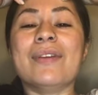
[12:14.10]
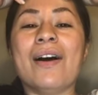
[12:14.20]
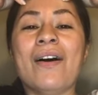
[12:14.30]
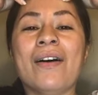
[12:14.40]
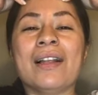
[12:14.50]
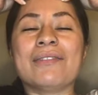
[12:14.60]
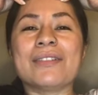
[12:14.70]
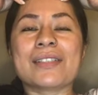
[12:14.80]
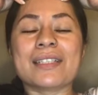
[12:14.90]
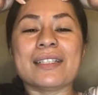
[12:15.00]
Oh, that
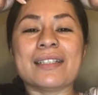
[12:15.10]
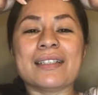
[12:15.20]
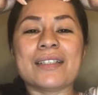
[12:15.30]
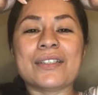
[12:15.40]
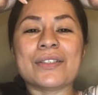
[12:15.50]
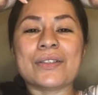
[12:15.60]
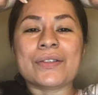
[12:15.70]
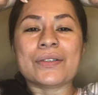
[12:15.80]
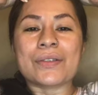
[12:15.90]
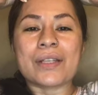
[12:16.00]
feels good
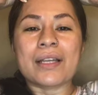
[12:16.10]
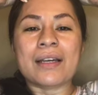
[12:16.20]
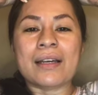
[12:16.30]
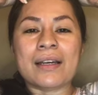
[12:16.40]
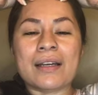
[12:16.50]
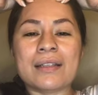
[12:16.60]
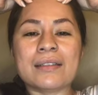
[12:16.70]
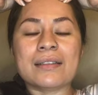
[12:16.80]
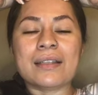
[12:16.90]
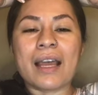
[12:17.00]
to the
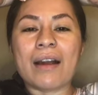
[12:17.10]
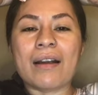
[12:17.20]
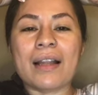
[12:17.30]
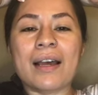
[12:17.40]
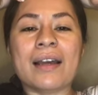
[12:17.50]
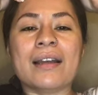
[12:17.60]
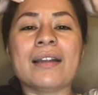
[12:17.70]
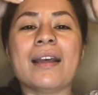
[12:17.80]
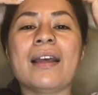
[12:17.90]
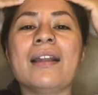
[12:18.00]

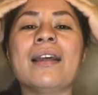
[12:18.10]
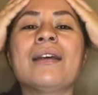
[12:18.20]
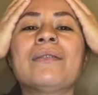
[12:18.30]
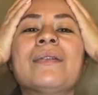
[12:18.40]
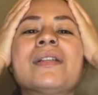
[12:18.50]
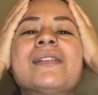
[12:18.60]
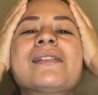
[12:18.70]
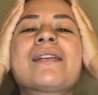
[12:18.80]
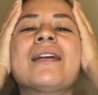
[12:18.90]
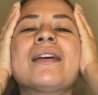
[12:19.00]
hairline. And then we're
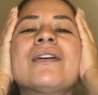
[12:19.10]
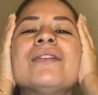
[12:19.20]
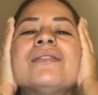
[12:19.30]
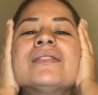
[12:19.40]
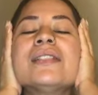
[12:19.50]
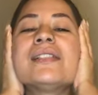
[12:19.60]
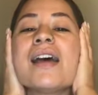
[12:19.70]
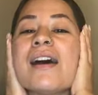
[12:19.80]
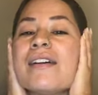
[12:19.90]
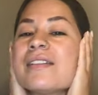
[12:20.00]
just gonna go
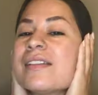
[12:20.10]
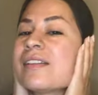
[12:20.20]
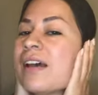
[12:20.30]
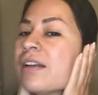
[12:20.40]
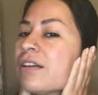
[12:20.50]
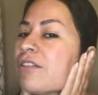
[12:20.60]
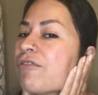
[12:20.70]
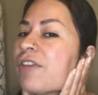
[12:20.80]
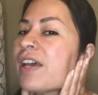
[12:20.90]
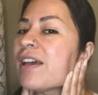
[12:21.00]
down the side of your
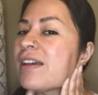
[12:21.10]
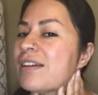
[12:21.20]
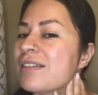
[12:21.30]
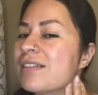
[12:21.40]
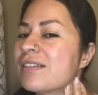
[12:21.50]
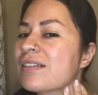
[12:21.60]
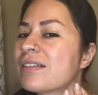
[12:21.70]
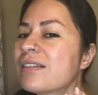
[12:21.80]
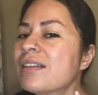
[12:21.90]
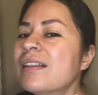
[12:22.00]
face.
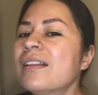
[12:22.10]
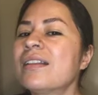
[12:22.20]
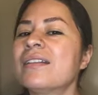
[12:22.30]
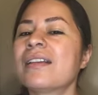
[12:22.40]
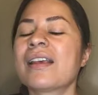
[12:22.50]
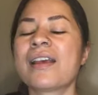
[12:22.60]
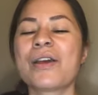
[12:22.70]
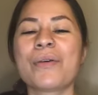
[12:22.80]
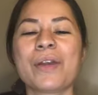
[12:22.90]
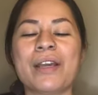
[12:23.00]

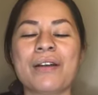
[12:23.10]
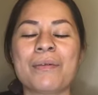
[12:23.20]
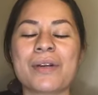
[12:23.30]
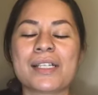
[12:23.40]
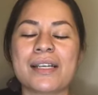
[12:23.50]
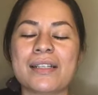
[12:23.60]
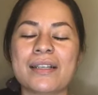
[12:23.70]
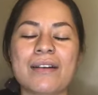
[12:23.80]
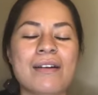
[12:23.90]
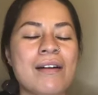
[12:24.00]
Here we're touching
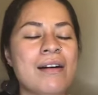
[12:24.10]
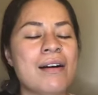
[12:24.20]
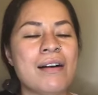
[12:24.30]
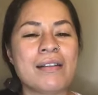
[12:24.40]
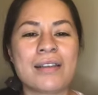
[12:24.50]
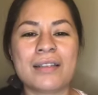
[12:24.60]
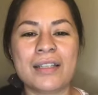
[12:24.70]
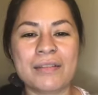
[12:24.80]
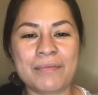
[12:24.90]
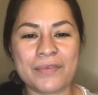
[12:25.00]
all the
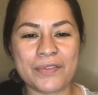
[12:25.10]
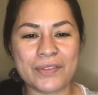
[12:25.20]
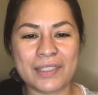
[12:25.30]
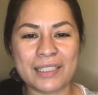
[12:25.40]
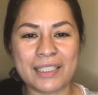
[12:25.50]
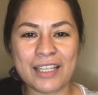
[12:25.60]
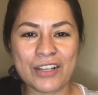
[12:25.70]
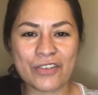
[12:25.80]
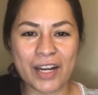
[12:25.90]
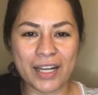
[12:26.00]
lymph
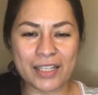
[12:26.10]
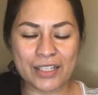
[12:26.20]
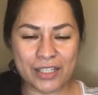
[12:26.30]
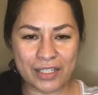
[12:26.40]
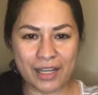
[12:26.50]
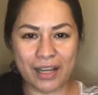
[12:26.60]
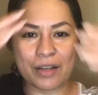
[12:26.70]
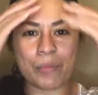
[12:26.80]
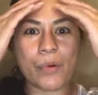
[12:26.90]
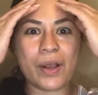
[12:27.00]
drainage kind
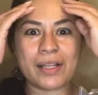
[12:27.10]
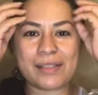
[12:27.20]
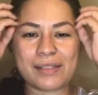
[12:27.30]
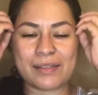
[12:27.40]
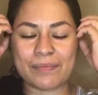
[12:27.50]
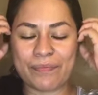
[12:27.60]
of points.